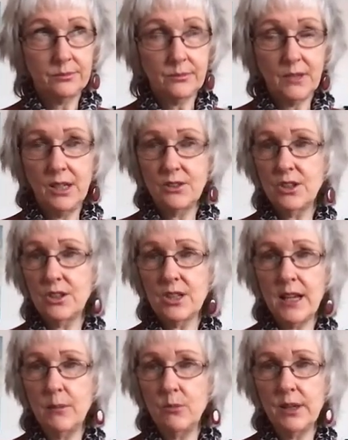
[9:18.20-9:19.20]
It's the
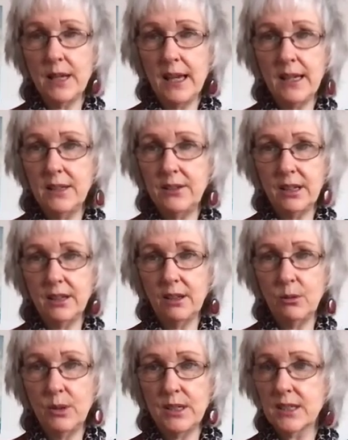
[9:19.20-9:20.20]
same with anything
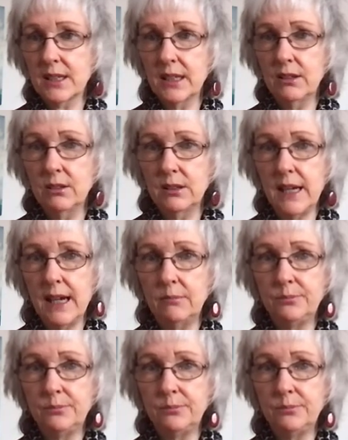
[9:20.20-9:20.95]
that we're skilled at.